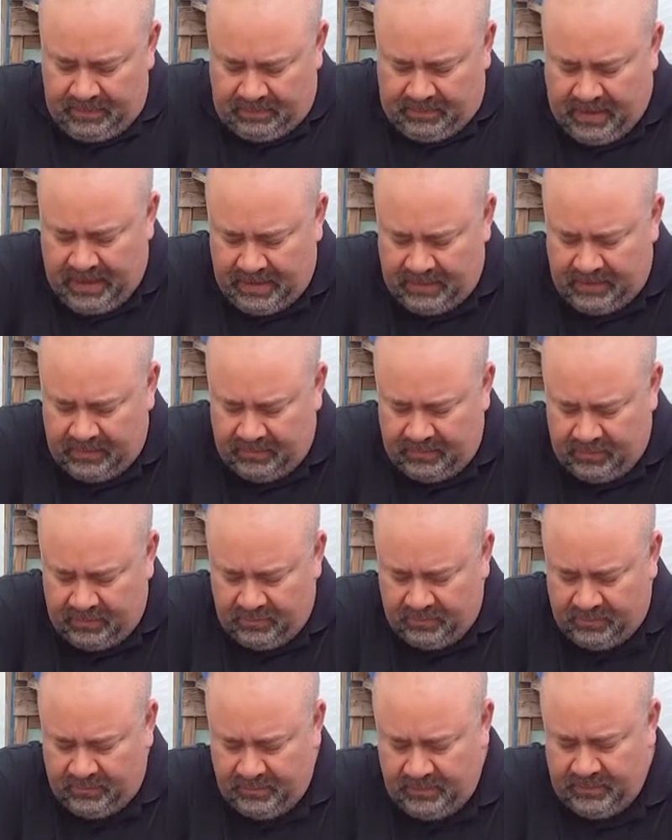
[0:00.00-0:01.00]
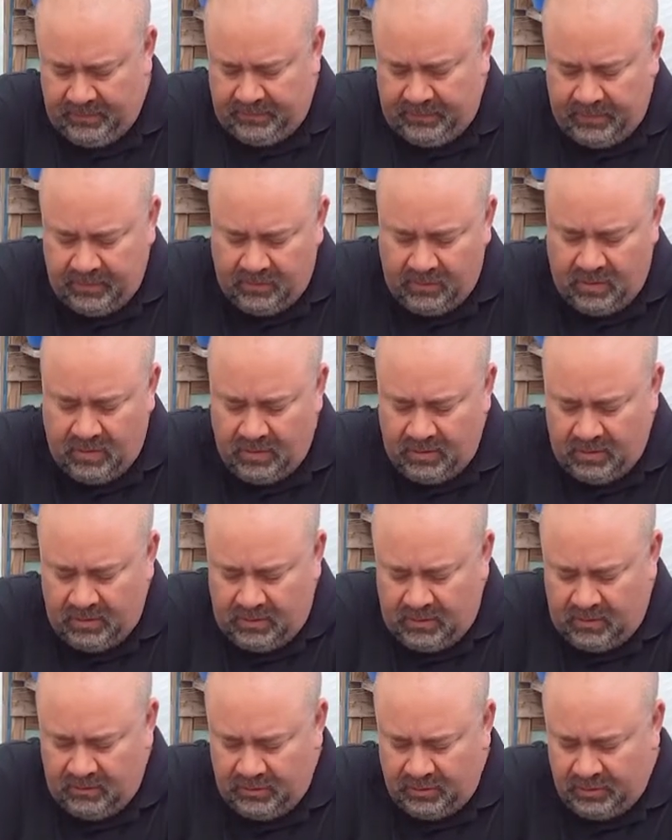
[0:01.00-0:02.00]
plenty of room for the water to
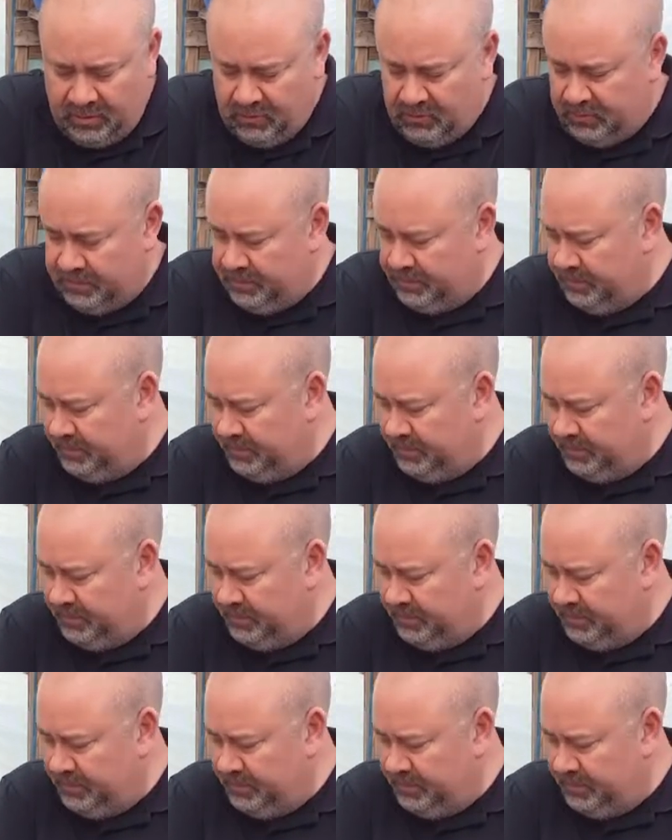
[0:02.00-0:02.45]
go through.